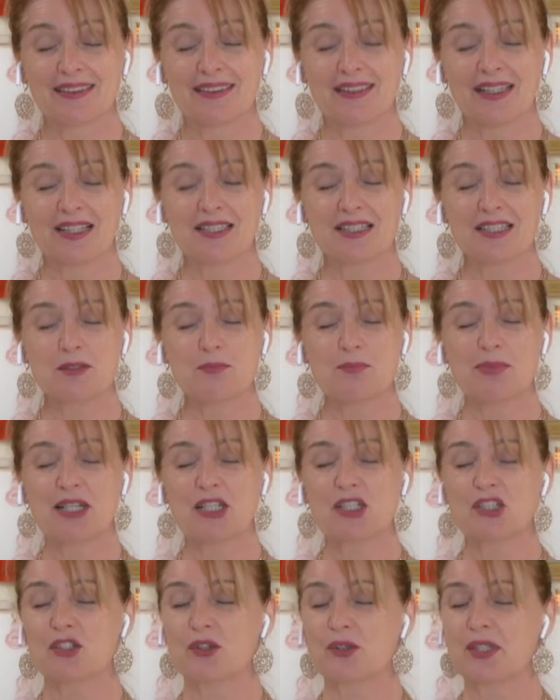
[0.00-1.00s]
And just
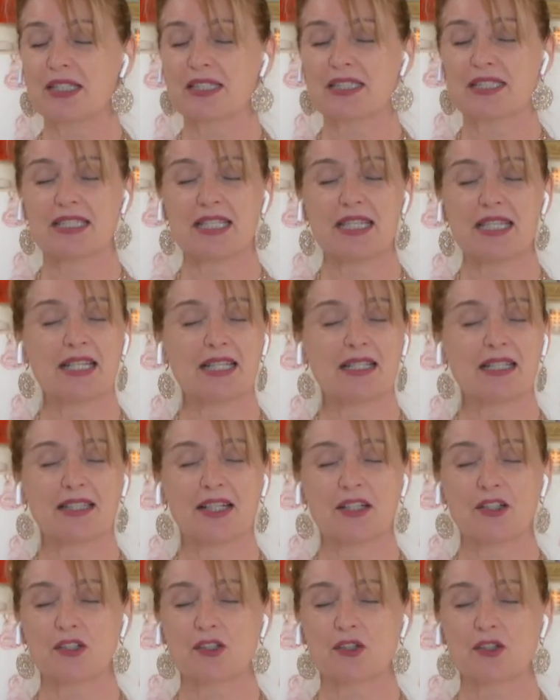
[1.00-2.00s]
picture it, see it,
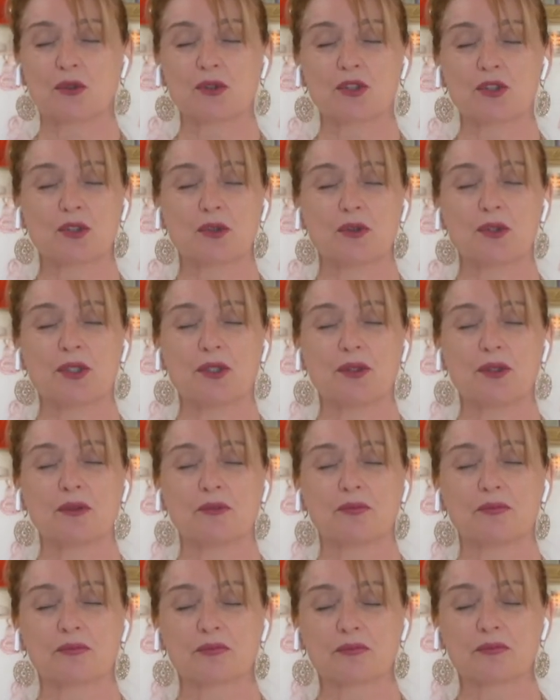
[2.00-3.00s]
let your soul show you.
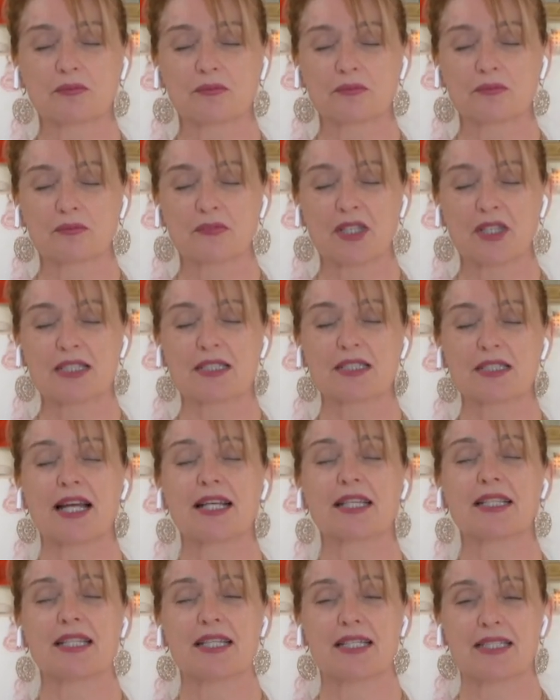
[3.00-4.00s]
It's
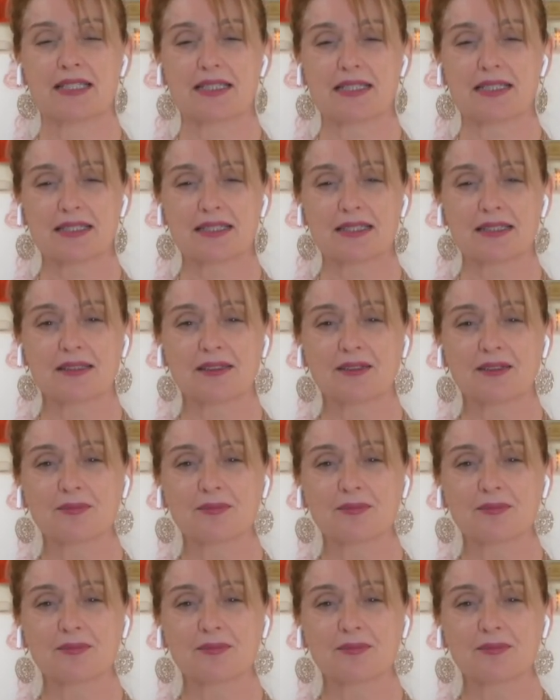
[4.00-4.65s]
like this.